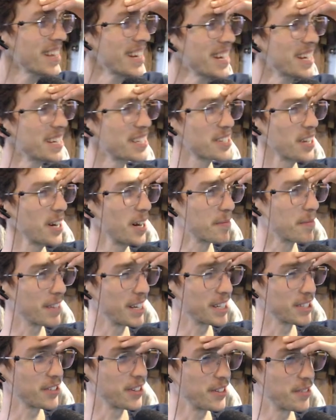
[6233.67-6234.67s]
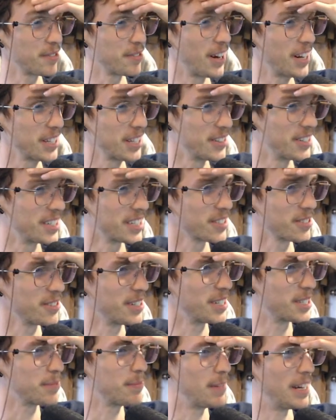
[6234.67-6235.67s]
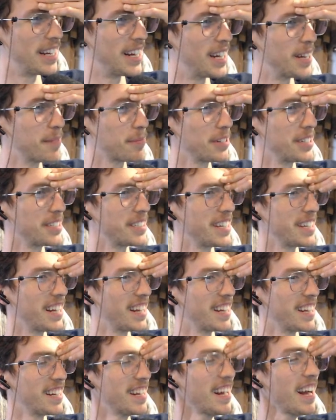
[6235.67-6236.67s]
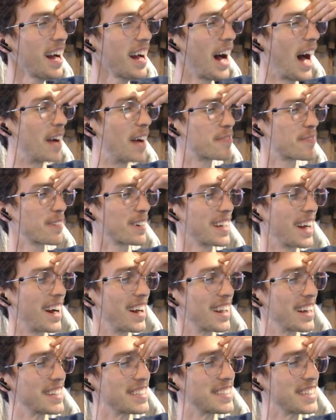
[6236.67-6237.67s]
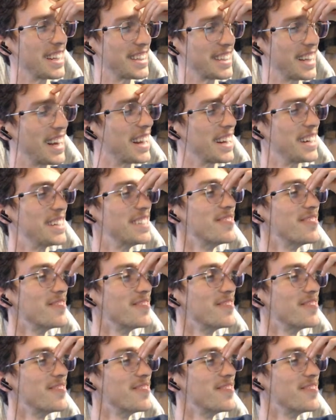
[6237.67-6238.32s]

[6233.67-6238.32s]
Tom, thanks for the follow on Twitch, man. I appreciate it. I forgot I set that up.